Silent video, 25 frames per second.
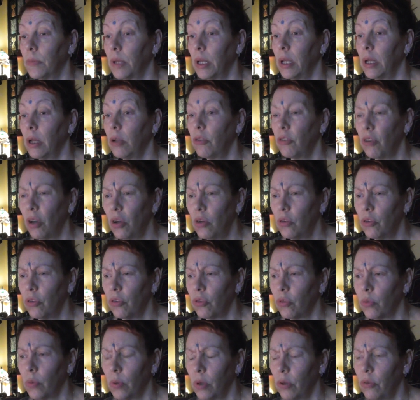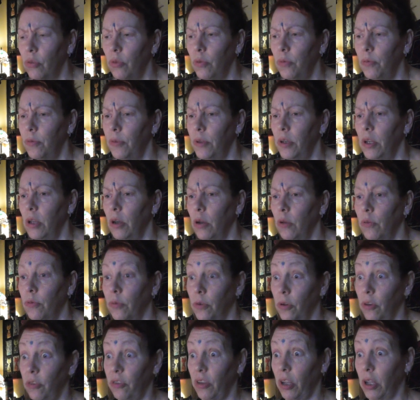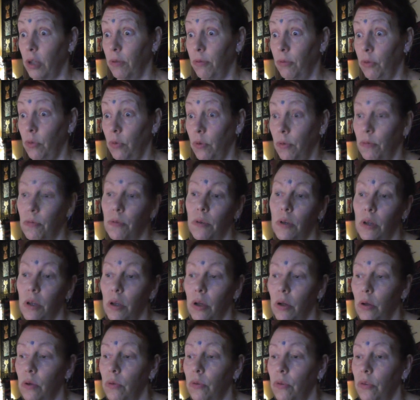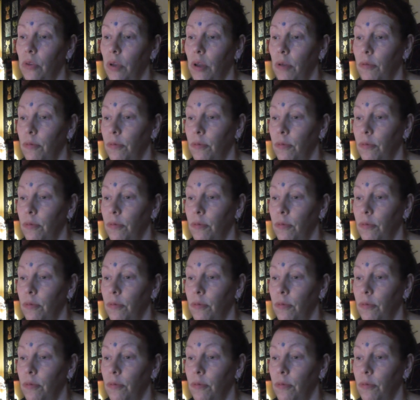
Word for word: And I don't just want to do videos for the sake of doing videos.